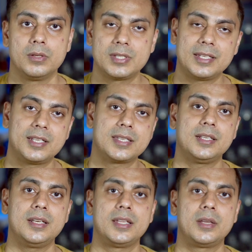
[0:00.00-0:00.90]

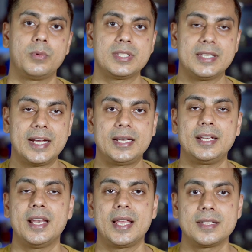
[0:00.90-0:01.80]
Tuscan leather was
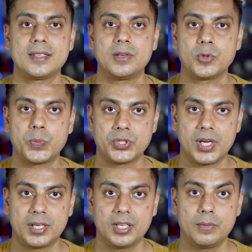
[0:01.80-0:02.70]
slightly, like I said, it was
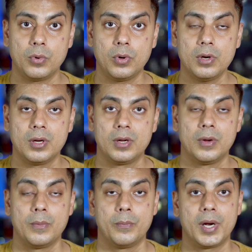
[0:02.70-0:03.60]
projecting more,
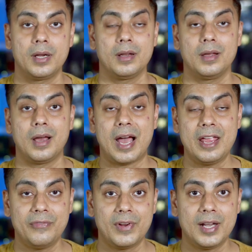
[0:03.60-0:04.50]
but
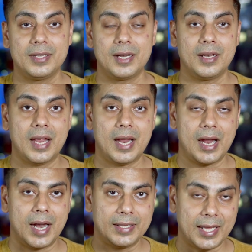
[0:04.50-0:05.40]
I felt that
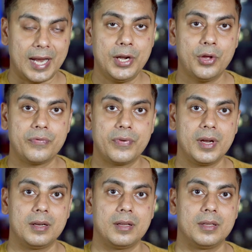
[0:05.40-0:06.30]
at the end of
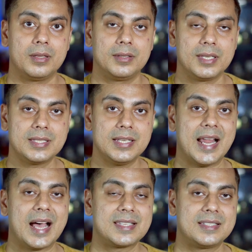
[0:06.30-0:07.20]
it, this
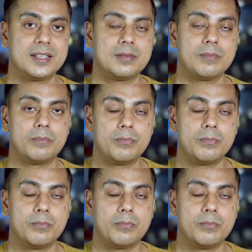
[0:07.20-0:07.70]
lasted